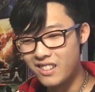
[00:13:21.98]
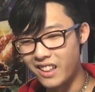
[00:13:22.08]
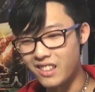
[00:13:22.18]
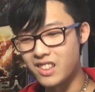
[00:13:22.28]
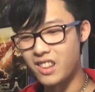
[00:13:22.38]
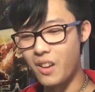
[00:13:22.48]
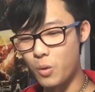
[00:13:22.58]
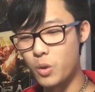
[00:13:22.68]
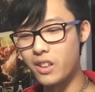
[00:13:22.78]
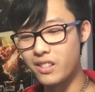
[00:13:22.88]

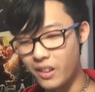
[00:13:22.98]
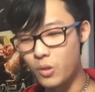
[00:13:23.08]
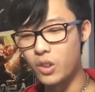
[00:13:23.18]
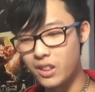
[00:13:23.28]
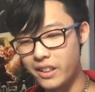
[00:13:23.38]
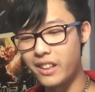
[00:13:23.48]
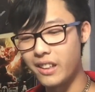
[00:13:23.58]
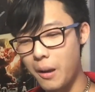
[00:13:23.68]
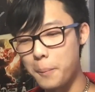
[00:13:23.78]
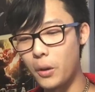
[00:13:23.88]
they're
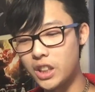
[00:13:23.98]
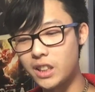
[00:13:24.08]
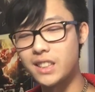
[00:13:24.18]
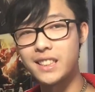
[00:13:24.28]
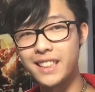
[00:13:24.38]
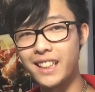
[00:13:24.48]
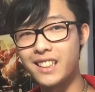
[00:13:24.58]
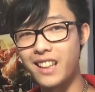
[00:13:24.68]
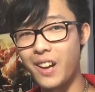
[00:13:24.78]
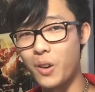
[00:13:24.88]
really pushing
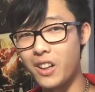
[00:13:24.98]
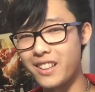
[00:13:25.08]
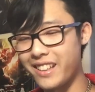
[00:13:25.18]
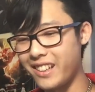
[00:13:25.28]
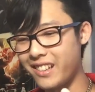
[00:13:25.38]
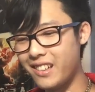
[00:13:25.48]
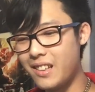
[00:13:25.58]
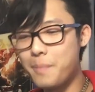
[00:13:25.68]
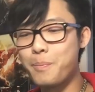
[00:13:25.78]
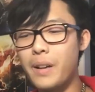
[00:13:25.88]
sick now, are they?
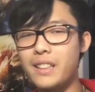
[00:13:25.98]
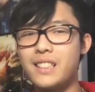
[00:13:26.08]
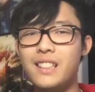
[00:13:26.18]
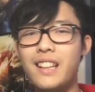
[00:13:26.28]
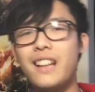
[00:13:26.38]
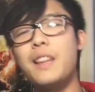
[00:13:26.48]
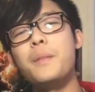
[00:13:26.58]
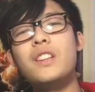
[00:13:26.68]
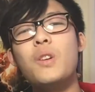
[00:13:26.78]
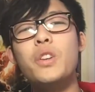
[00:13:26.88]
But yeah,
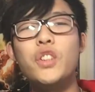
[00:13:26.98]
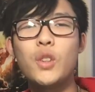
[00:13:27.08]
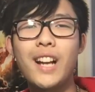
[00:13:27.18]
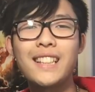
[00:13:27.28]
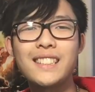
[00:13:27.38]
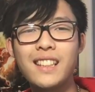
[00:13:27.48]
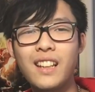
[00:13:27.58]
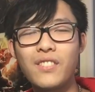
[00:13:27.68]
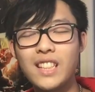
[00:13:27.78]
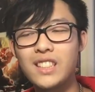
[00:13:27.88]
let me know what you guys
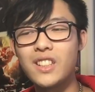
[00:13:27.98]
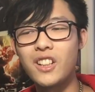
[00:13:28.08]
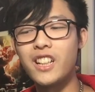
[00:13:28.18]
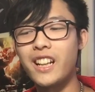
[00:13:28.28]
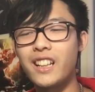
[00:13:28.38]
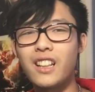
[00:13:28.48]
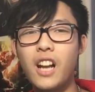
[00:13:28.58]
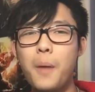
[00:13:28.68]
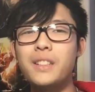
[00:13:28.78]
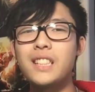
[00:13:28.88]
think of this starter deck in the
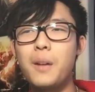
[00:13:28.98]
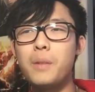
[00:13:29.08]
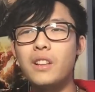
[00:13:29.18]
comments down